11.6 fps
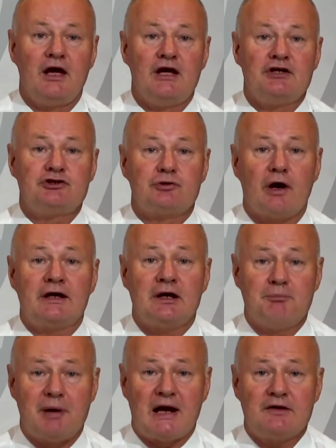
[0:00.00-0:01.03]
Striking a
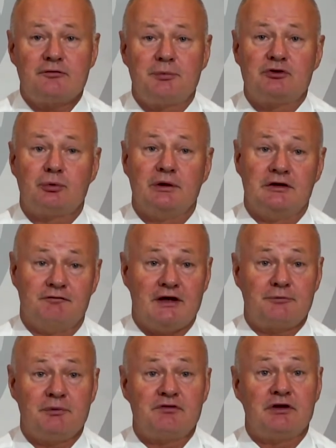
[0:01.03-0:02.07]
balance between
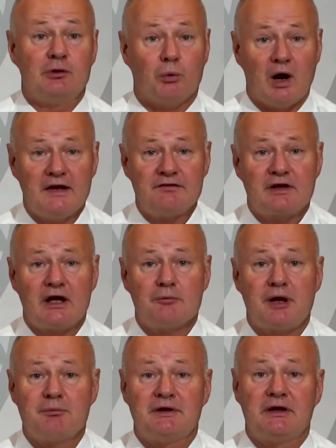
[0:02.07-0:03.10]
investments in wide-scale
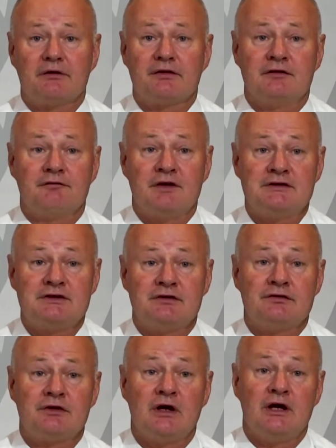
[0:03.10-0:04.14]
public health
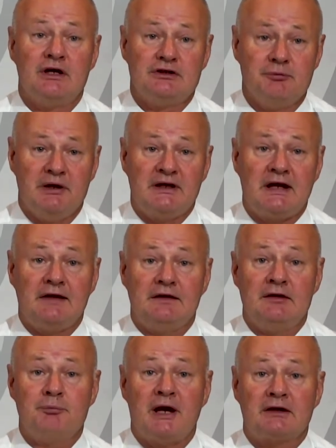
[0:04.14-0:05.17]
interventions to mitigate the
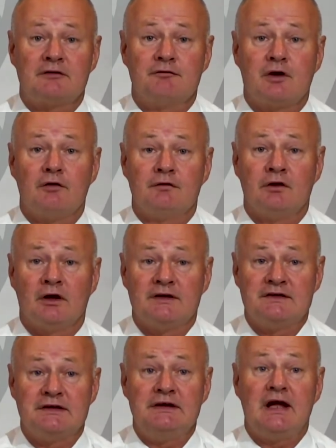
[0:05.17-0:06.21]
impact of
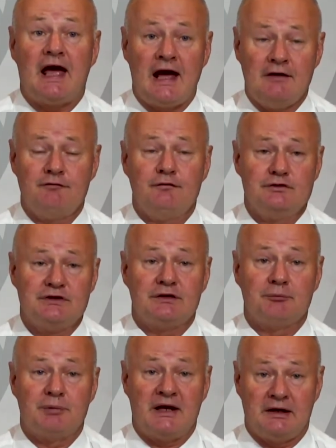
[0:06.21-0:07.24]
COVID-19 and future
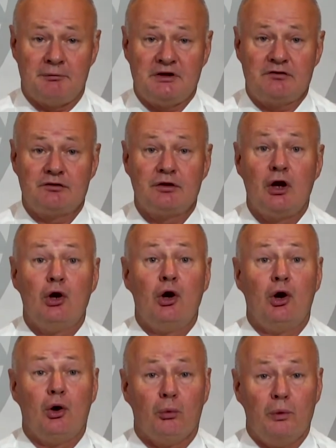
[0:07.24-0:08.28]
pandemics,
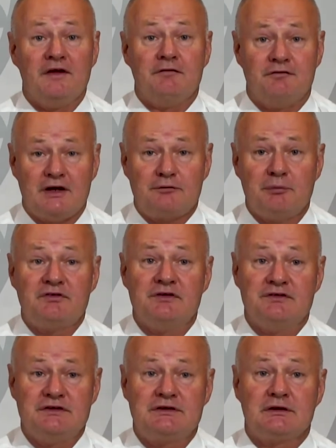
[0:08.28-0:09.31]
with investments in
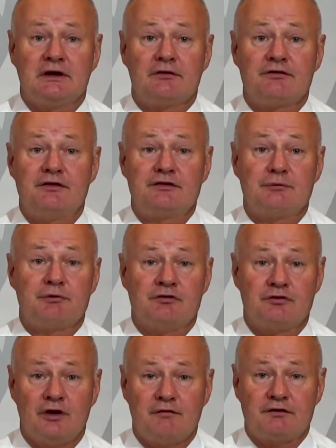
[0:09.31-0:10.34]
digital health systems and
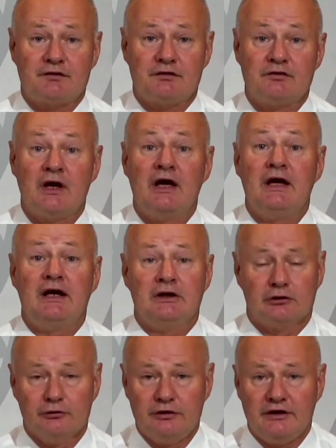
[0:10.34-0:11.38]
services,
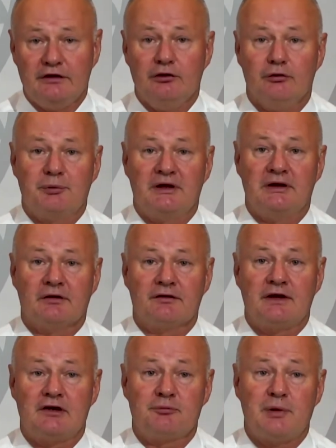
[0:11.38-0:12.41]
including the European Health
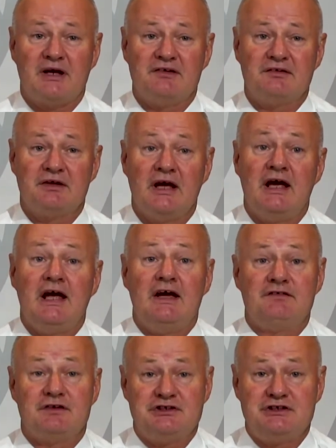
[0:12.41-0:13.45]
Dataspace, is
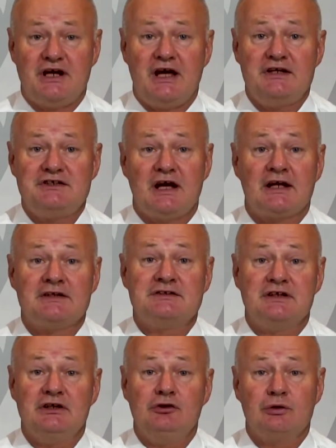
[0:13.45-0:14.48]
a shared challenge
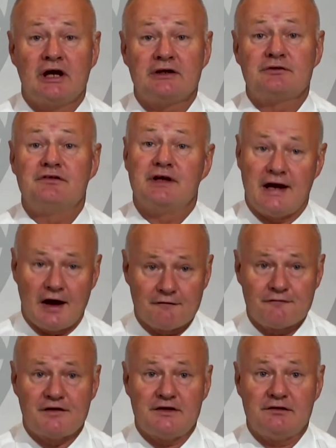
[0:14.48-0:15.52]
EU countries are now
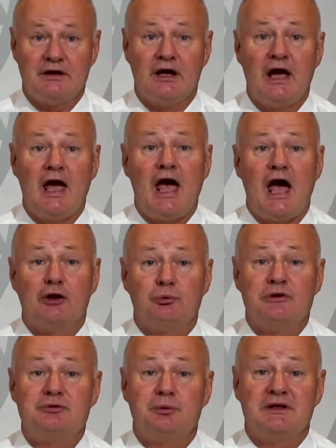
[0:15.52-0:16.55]
facing and
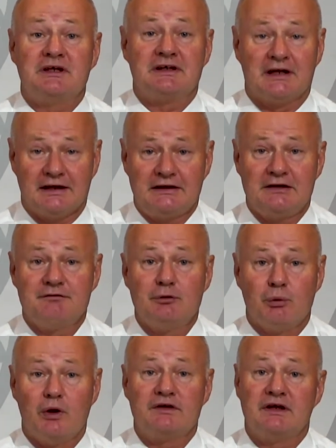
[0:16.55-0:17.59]
which we can collectively
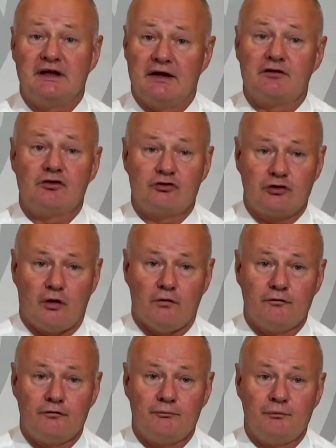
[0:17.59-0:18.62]
work together to solve.
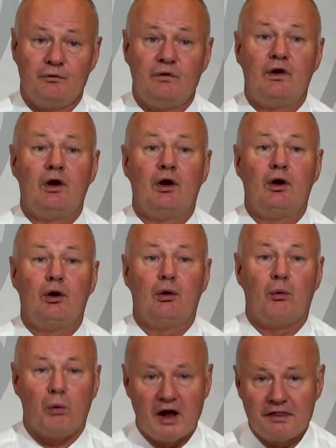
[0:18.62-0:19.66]

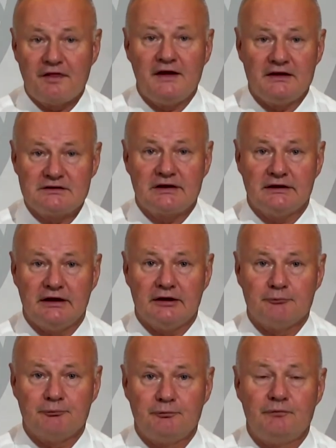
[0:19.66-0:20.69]
One thing is clear:
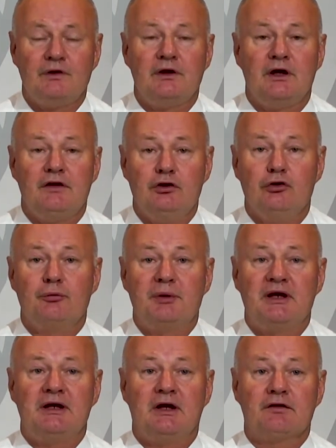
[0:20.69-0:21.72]
the
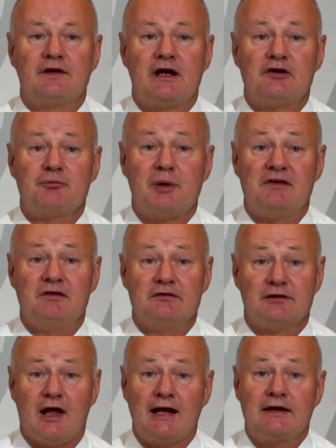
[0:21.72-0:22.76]
European Health Dataspace is
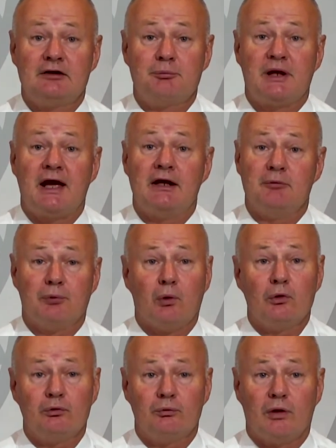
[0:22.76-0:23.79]
likely to play an
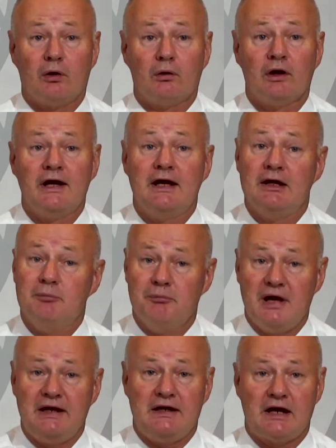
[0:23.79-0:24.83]
important role in
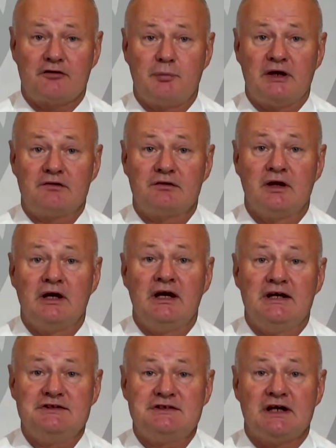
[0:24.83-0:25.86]
many aspects
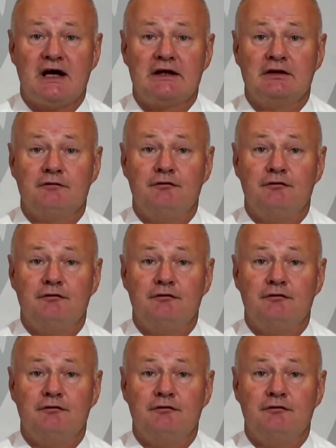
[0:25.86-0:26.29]
in charting the